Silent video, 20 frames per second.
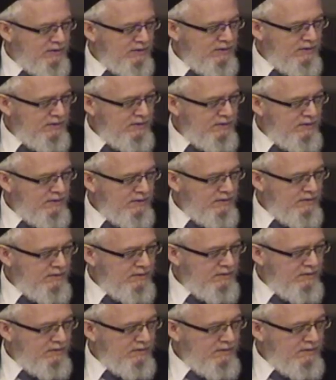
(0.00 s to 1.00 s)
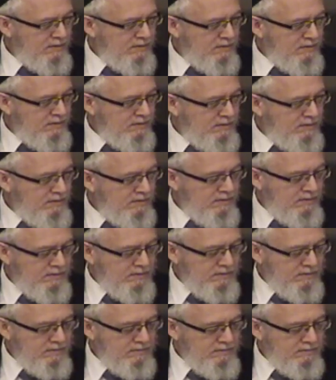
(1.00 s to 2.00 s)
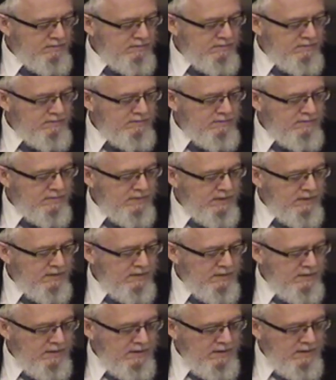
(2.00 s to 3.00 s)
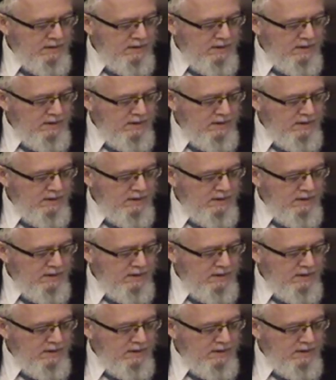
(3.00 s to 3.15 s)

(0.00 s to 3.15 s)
(no one is talking)